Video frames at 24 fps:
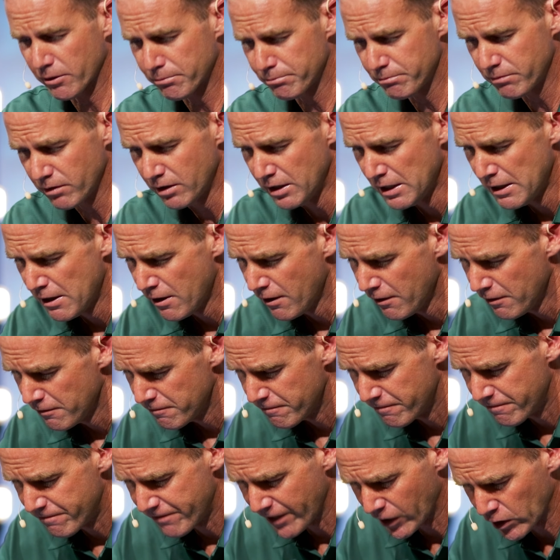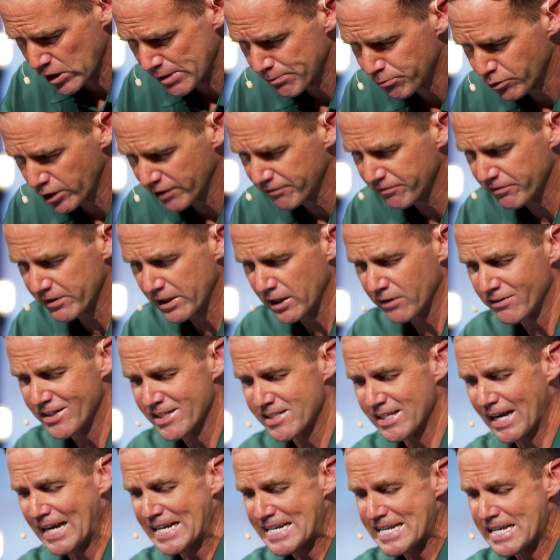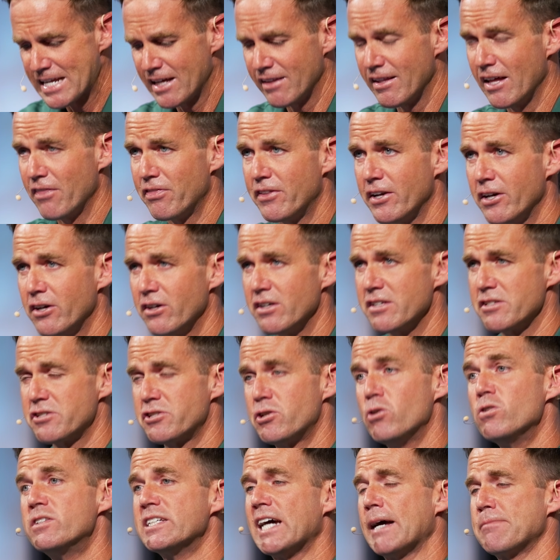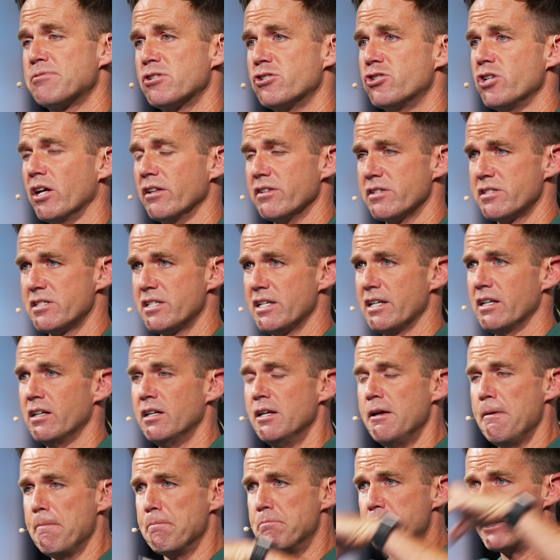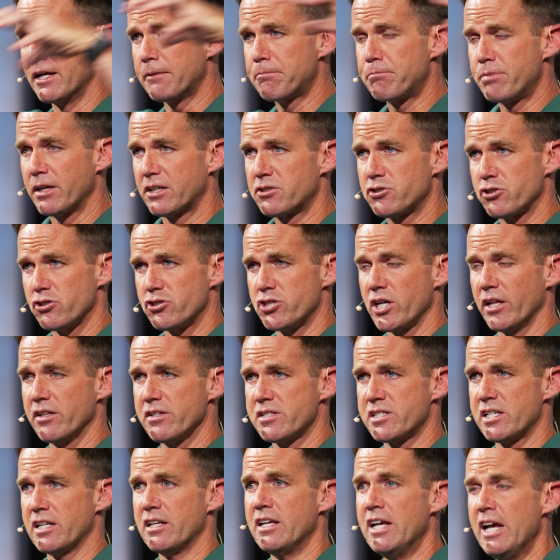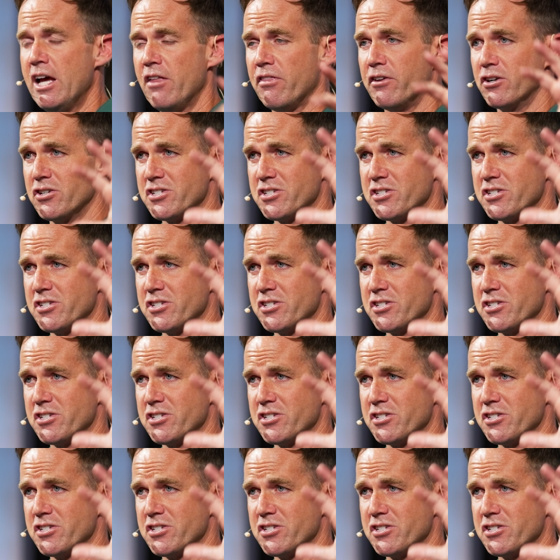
talk very briefly on this idea that there is two types of jealousy big picture jealousy.